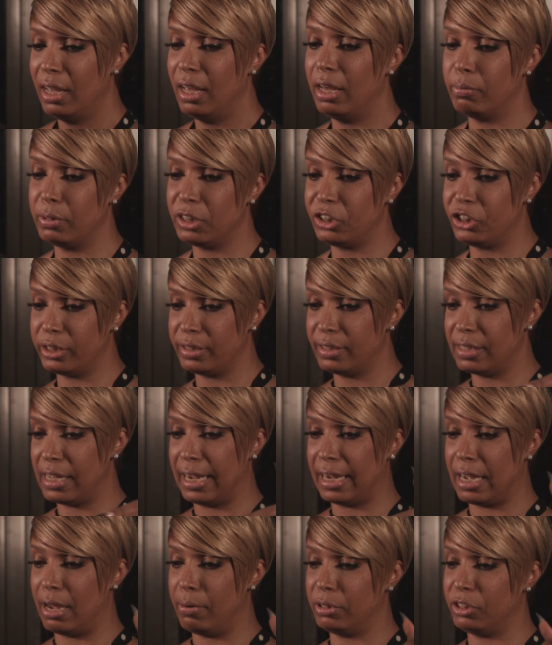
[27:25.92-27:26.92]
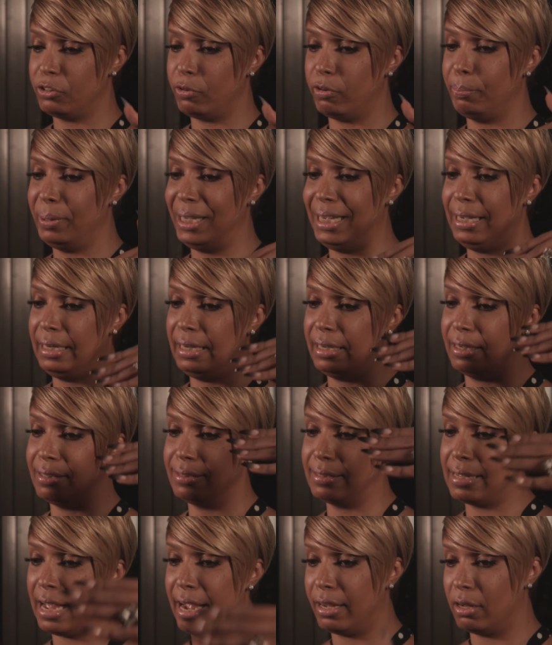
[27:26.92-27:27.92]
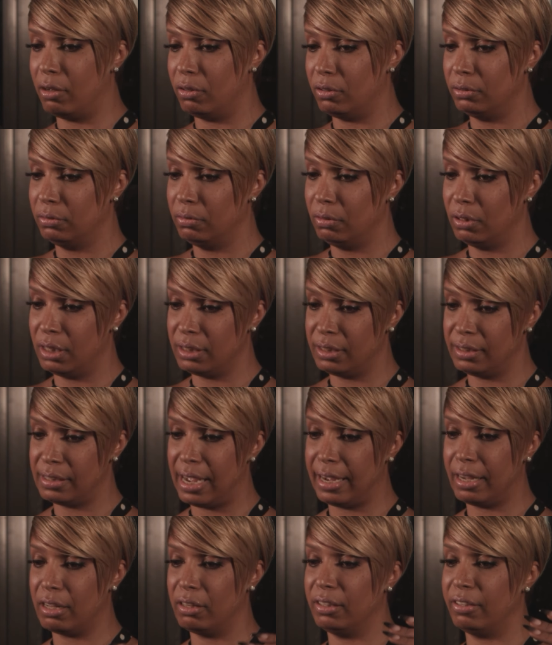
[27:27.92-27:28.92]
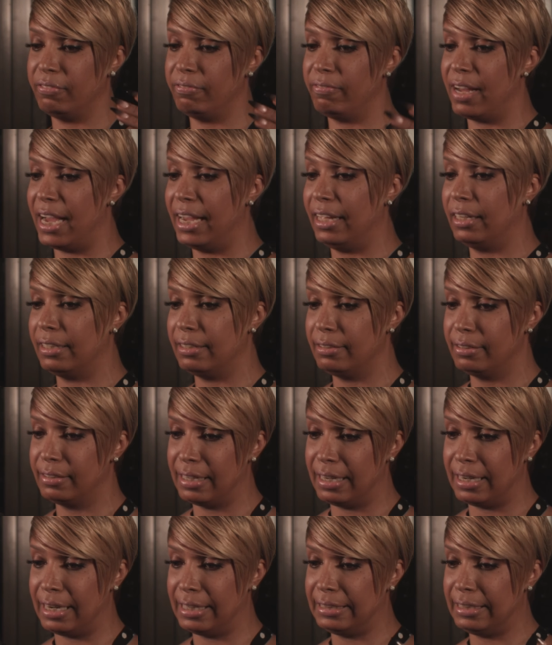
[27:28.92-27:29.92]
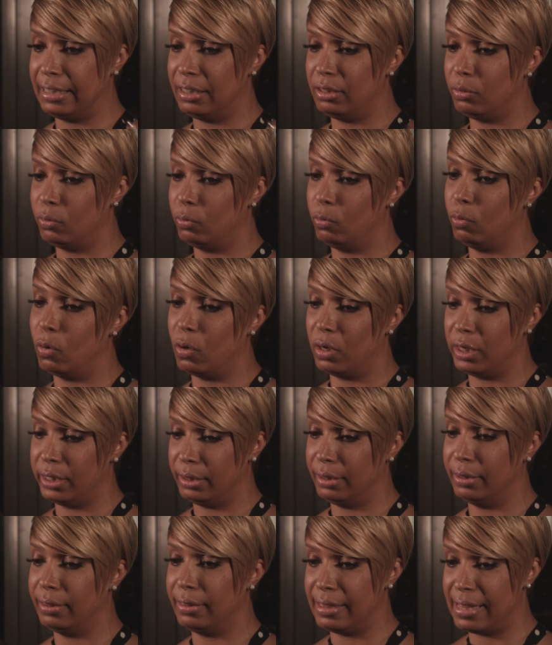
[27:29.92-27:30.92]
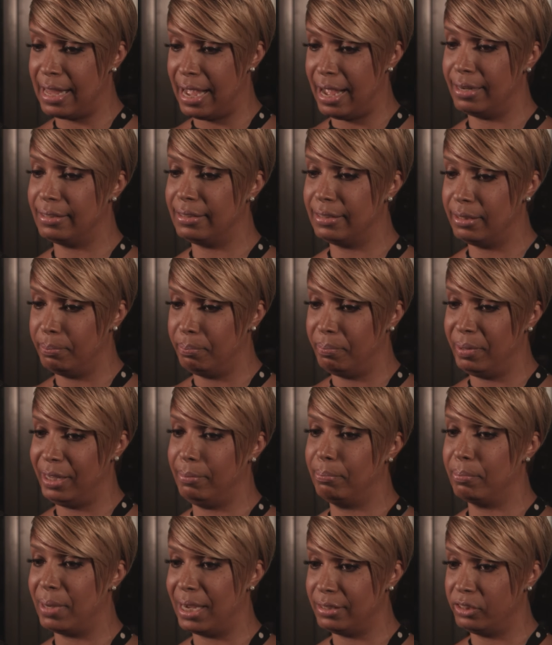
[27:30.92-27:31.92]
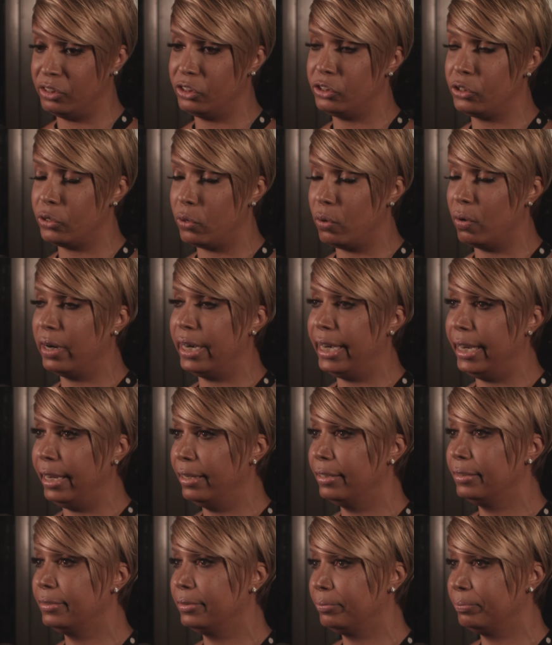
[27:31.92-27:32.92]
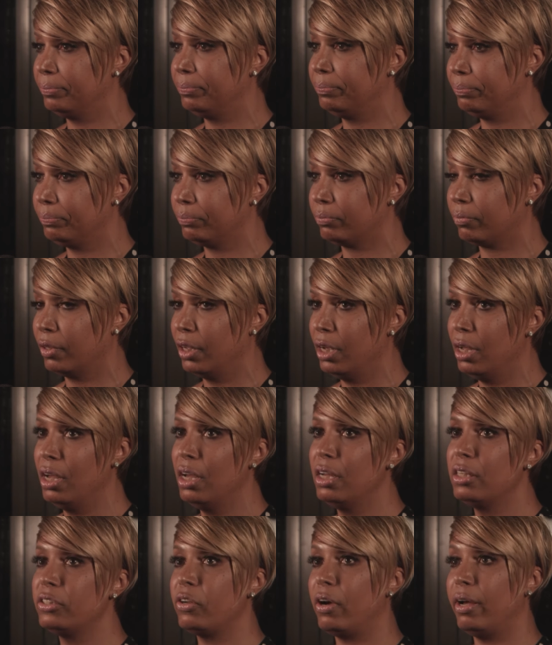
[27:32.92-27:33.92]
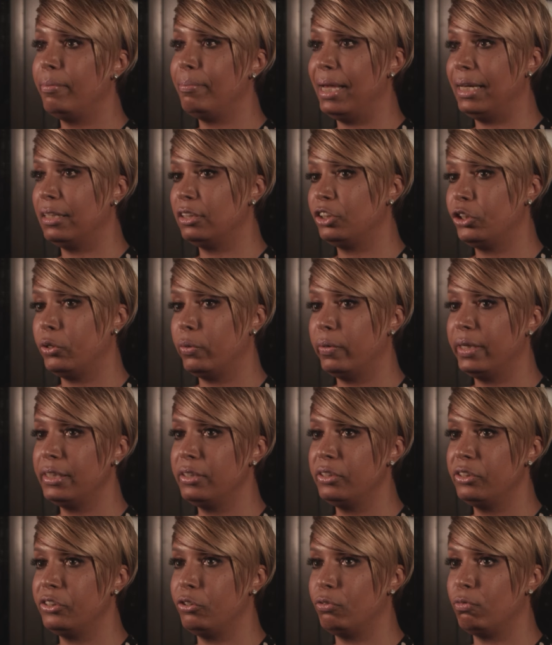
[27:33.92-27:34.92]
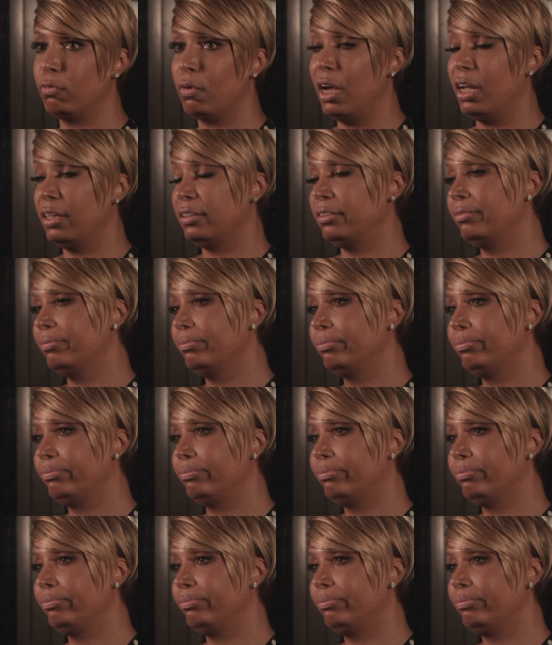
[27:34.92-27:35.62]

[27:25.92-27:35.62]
it was just like I was repeating a cycle of violence, and I didn't want that to be my story. So I made a choice to run.